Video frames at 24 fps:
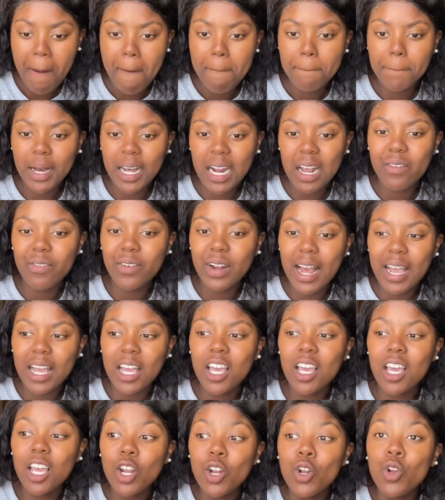But I feel like
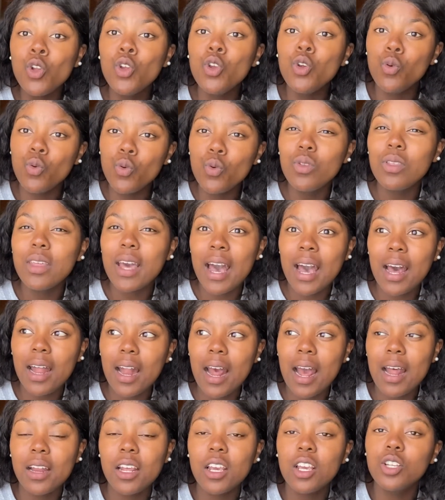he knew that,
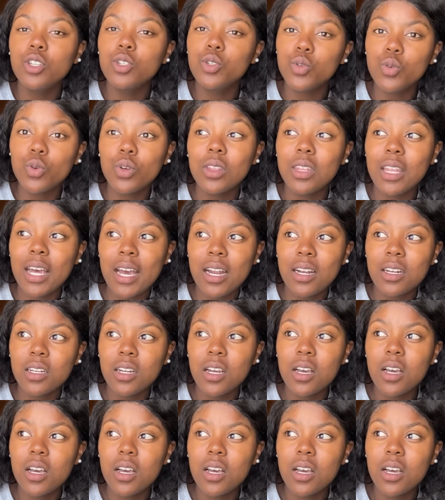and he took that